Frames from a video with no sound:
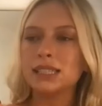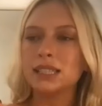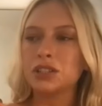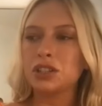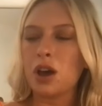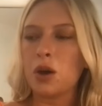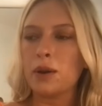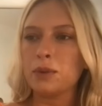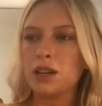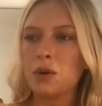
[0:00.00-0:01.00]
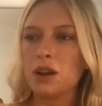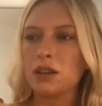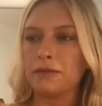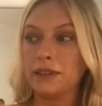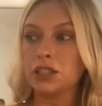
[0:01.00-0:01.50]
in the show, and we go on
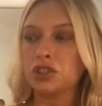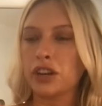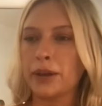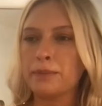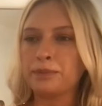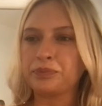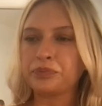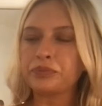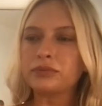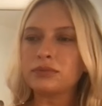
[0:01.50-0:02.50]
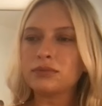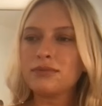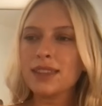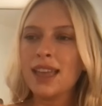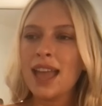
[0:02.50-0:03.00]
a field trip.
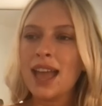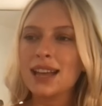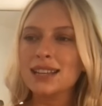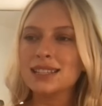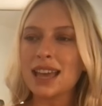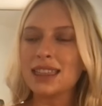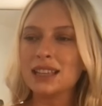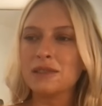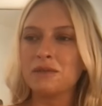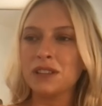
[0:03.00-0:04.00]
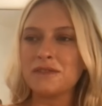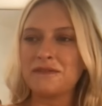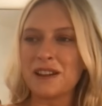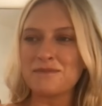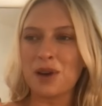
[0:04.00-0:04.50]
And I think the really
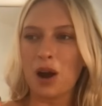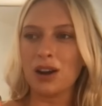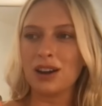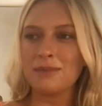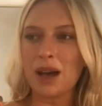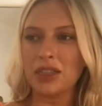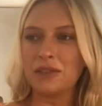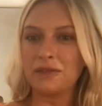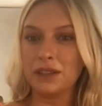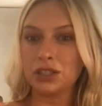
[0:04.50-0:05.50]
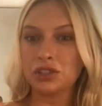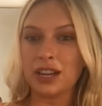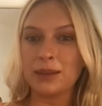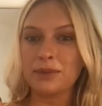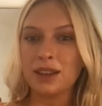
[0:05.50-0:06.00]
fun part about the field
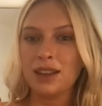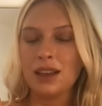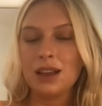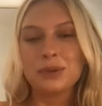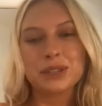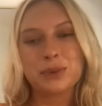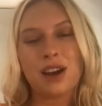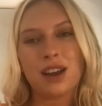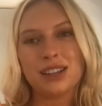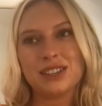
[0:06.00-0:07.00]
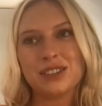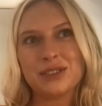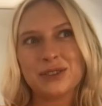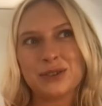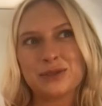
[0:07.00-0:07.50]
trip was we got to
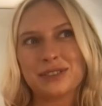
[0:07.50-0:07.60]
do